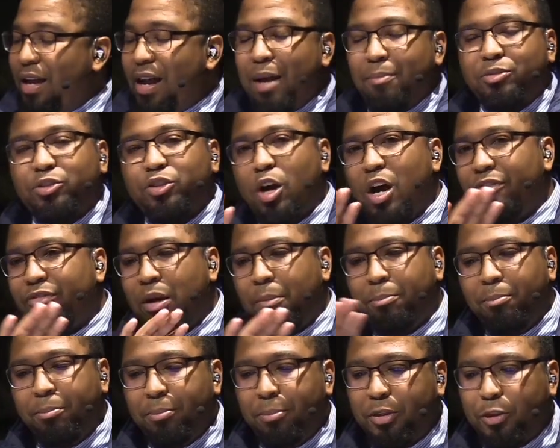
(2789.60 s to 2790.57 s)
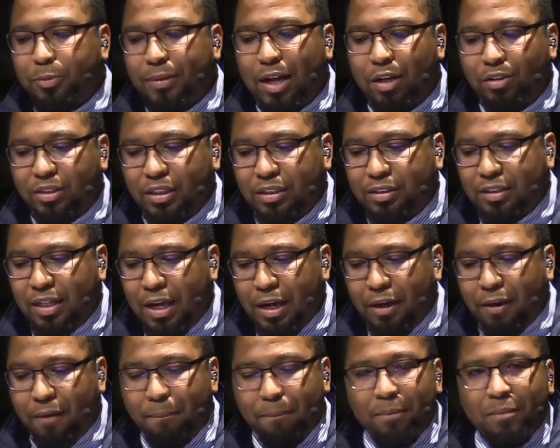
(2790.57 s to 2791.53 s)
I'm sorry if I'm mispronouncing his
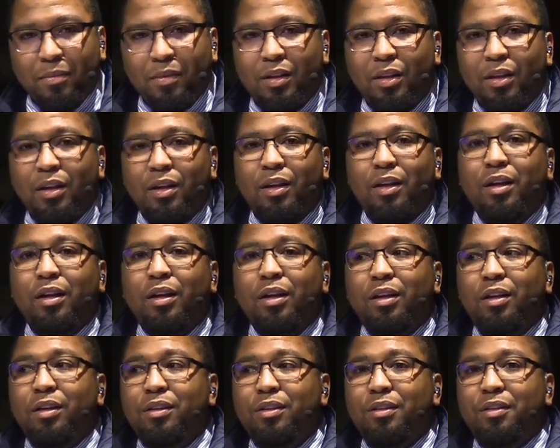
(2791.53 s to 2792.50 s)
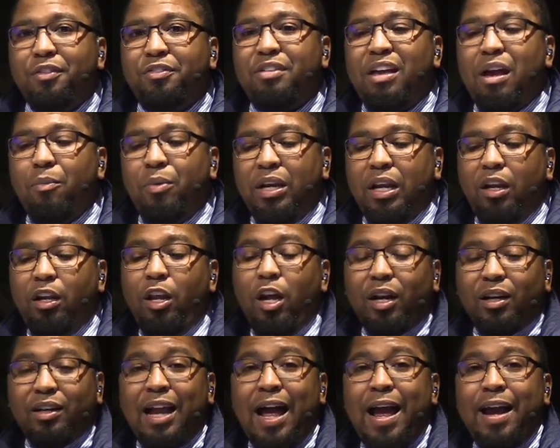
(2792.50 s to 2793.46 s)
name, said when it
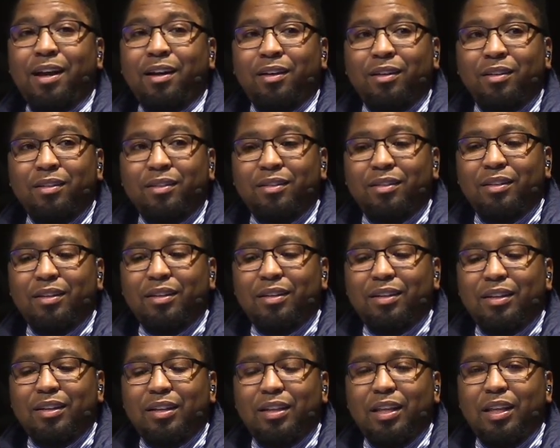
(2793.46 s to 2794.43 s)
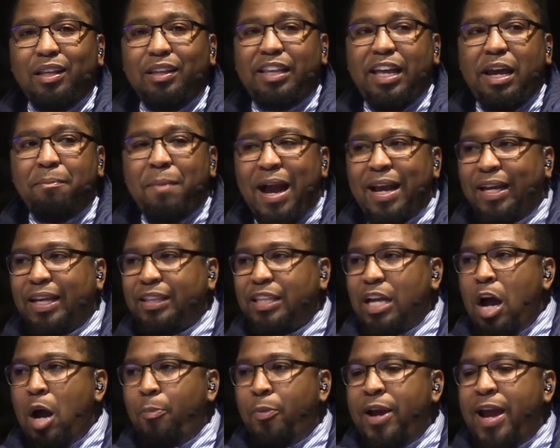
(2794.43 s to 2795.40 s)
looked like they might get
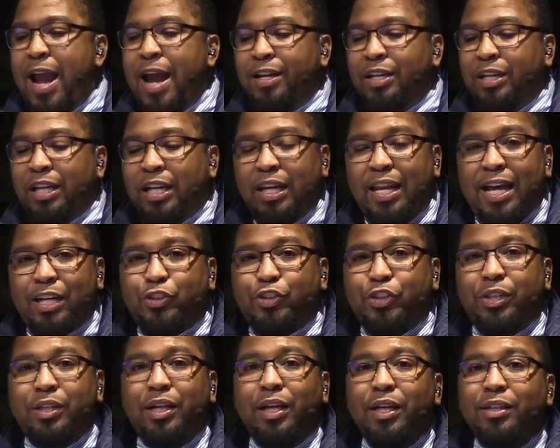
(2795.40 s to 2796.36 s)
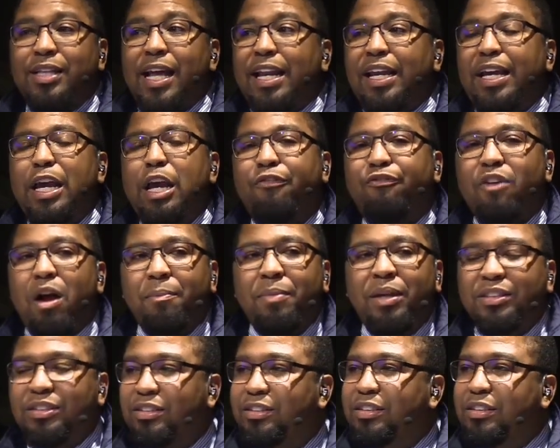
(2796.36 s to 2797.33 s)
the upper hand in the election, that he from
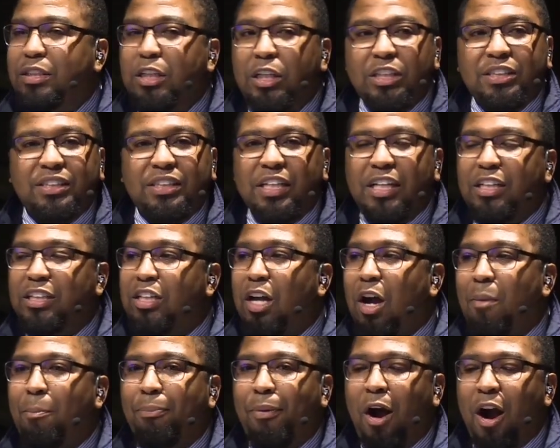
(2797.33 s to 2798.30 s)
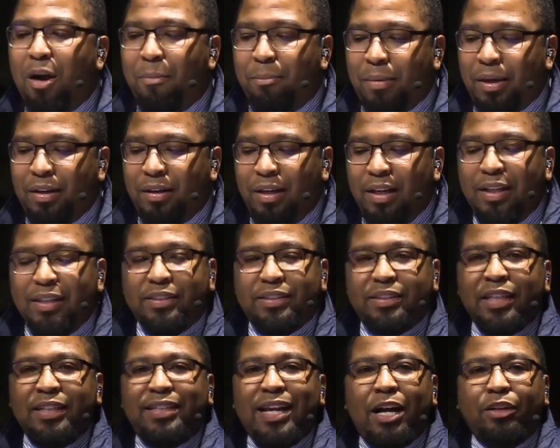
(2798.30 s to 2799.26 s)
his D C apartment
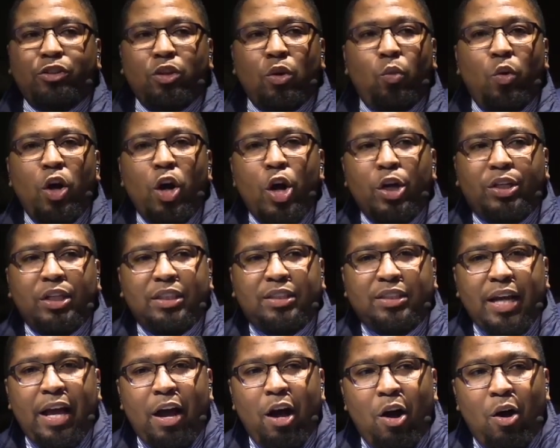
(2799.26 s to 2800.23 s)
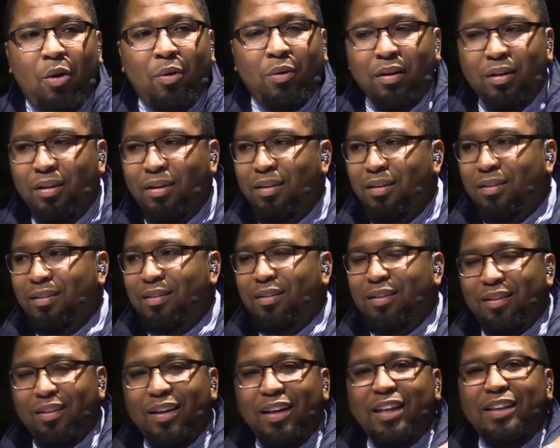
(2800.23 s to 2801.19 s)
sent out the word to tell
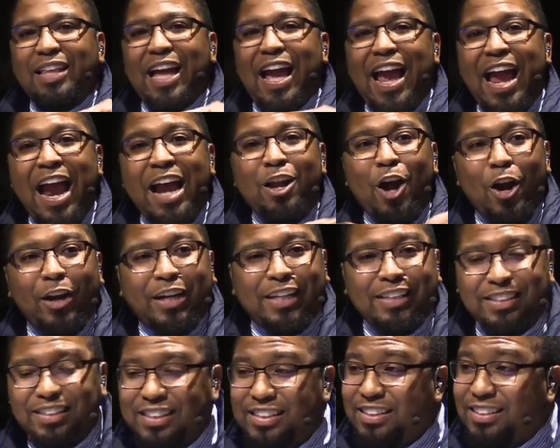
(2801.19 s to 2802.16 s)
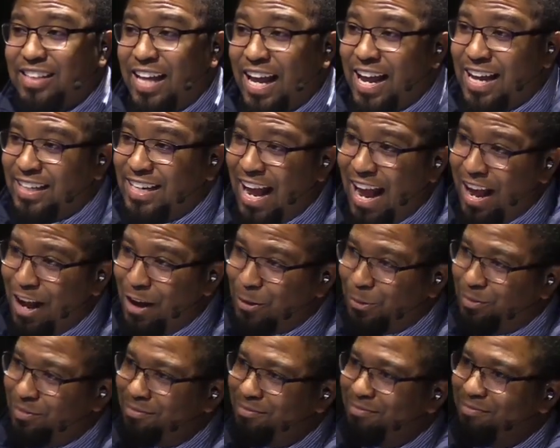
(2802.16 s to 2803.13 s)
the anarchists to stand down.